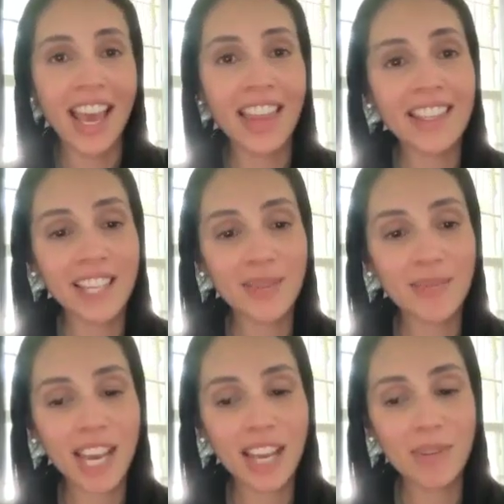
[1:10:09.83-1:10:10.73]
At the same
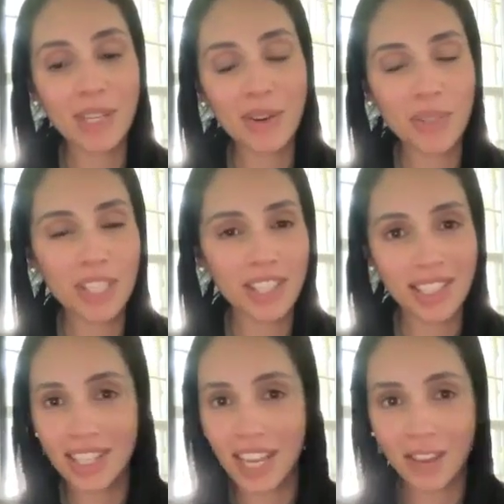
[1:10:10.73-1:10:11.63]
time, we know it's
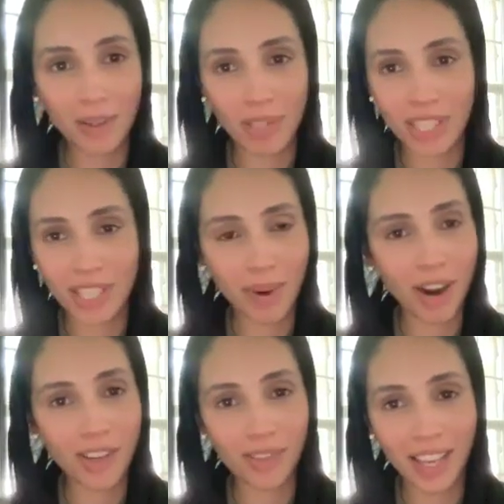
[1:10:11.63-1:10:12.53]
just inevitable, it's a
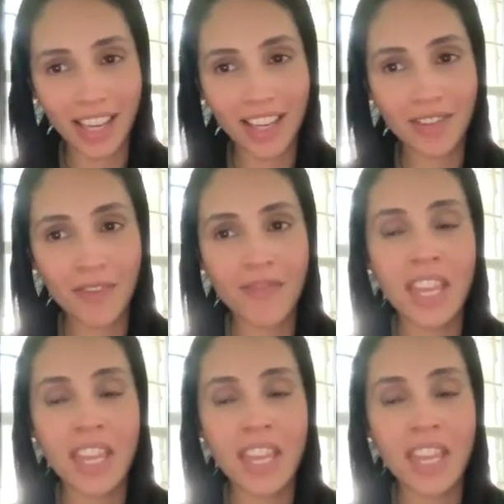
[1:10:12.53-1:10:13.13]
part of life.